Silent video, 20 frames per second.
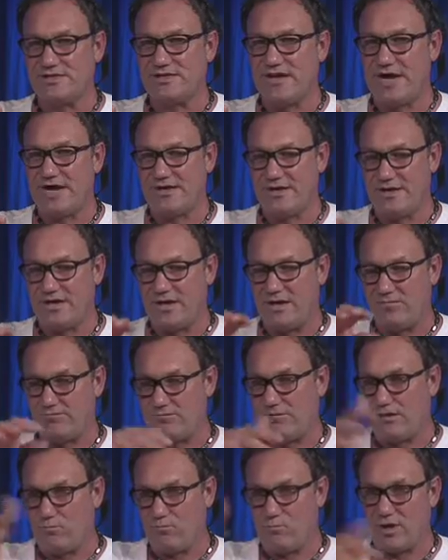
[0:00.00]
that,
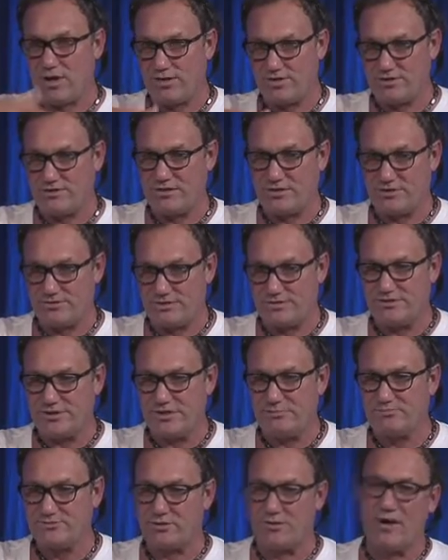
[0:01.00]
one of the
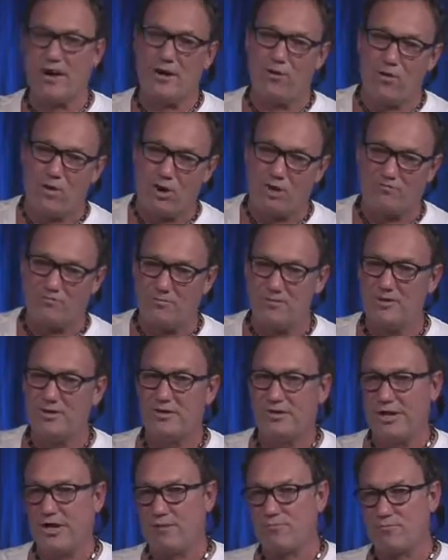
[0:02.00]
teams there and all of them,
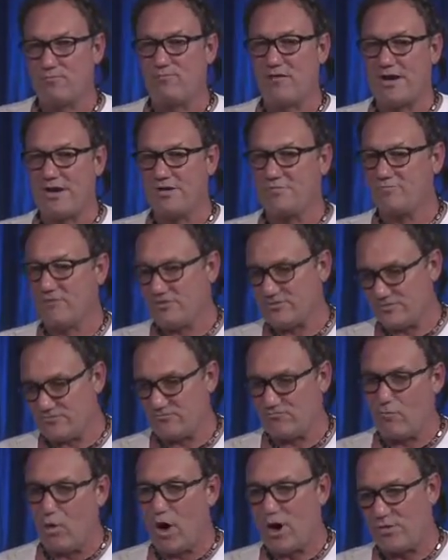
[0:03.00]
and providing
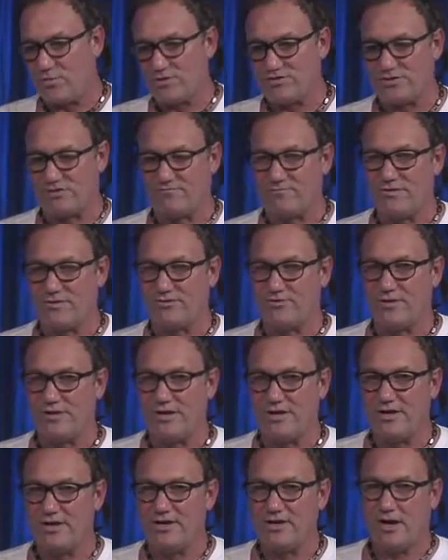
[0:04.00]
water and stuff during
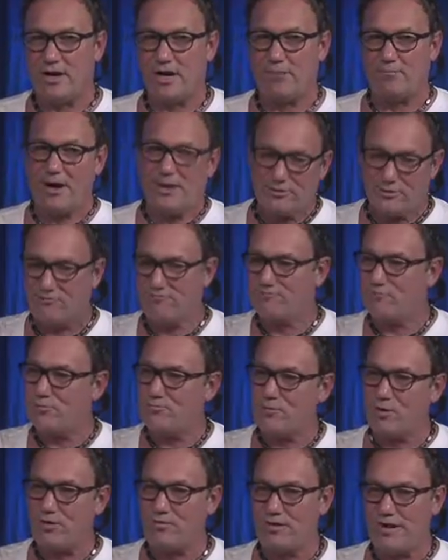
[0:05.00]
that. I love
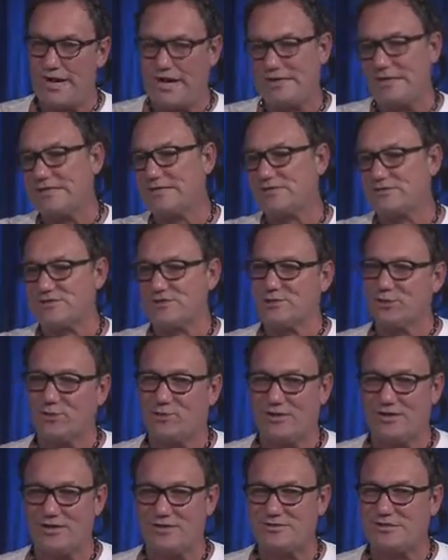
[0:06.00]
football, and I like to see the little
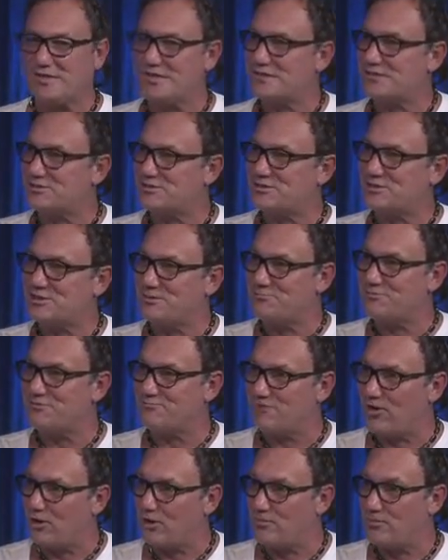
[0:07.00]
kids, and I like to see them
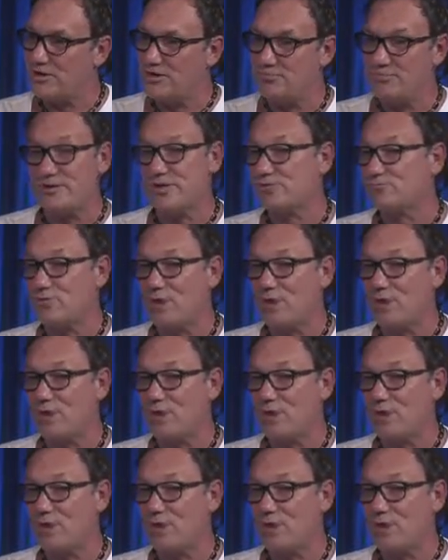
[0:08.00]
develop, because we